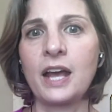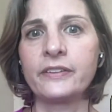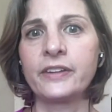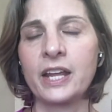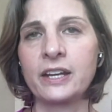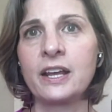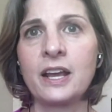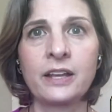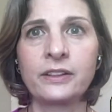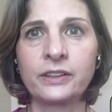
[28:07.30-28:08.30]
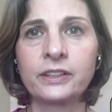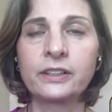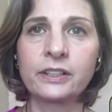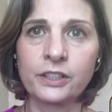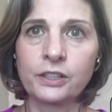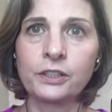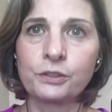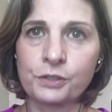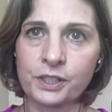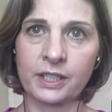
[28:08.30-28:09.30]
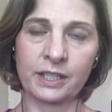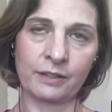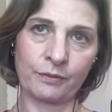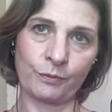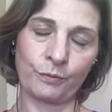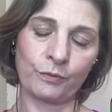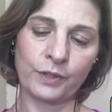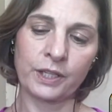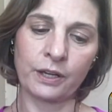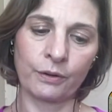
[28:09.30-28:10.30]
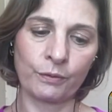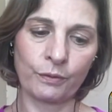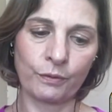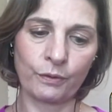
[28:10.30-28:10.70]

And then usually, you know,